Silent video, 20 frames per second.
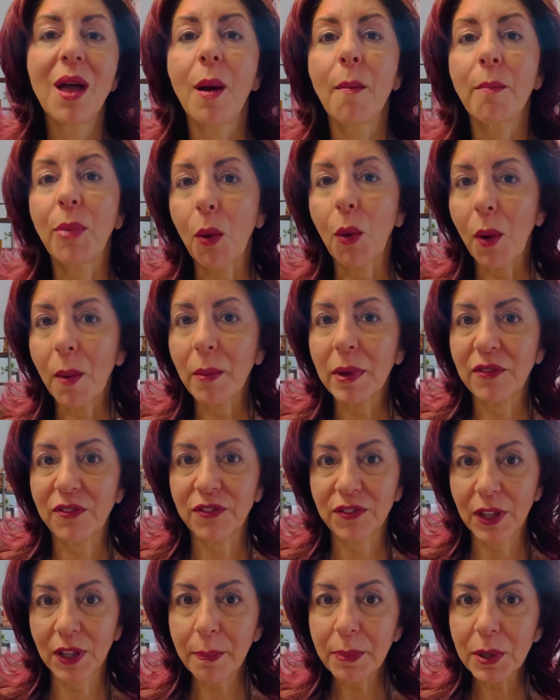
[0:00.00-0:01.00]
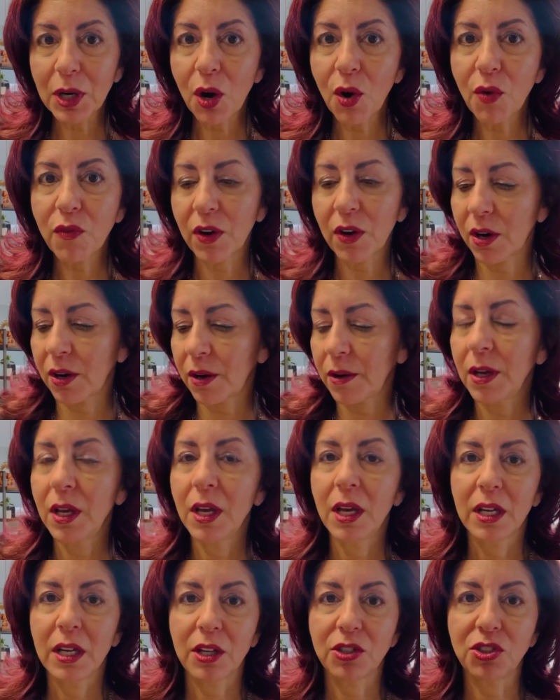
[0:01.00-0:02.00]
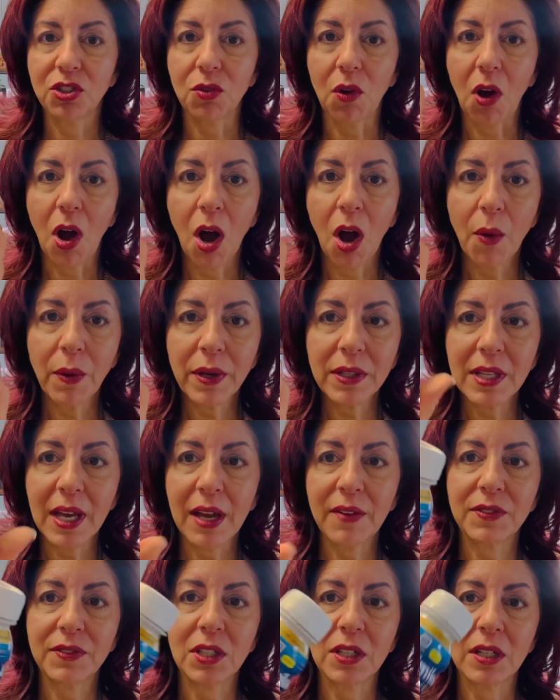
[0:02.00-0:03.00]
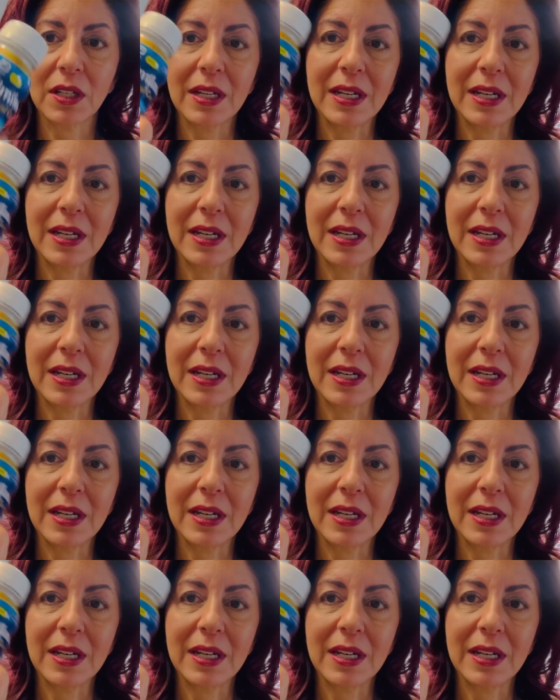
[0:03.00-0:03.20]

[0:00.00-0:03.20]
But when we flip it over, because you always have to